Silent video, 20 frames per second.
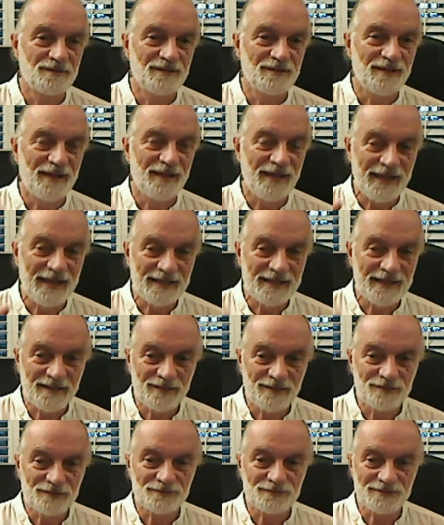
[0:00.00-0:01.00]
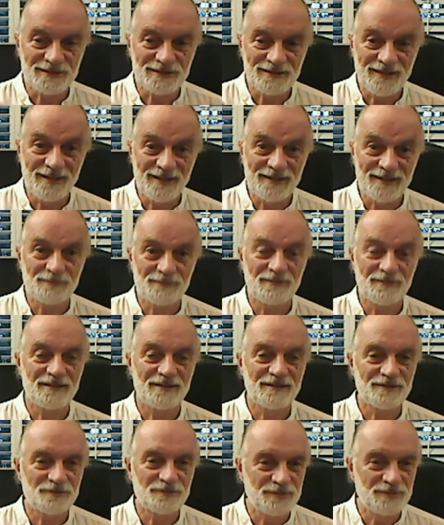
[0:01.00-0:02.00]
hang out with
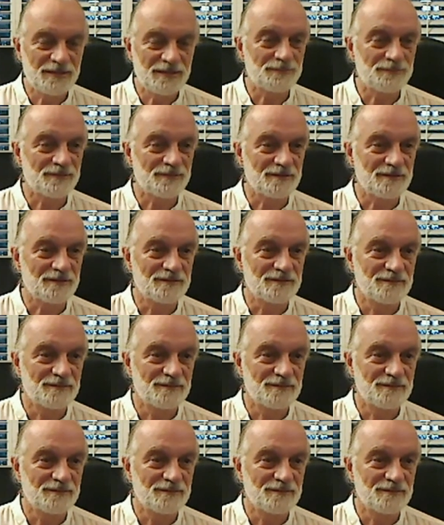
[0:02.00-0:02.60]
like-minded people.